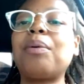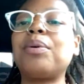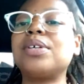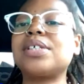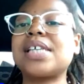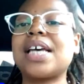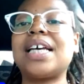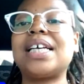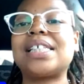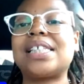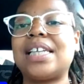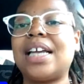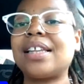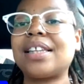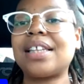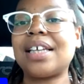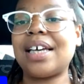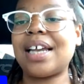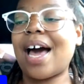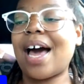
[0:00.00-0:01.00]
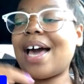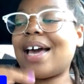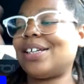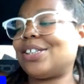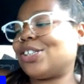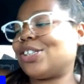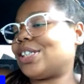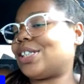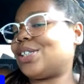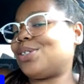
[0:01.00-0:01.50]
I won't say it's nothing.
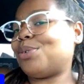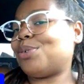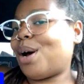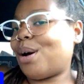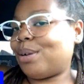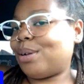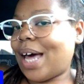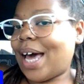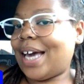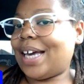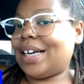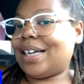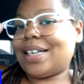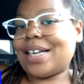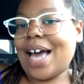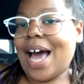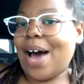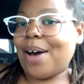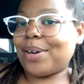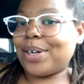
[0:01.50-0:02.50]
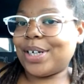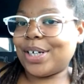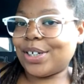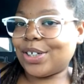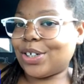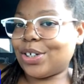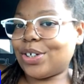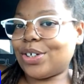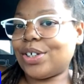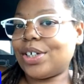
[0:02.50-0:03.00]
I ain't just, like out
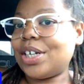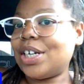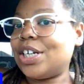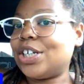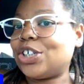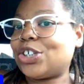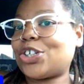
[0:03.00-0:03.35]
here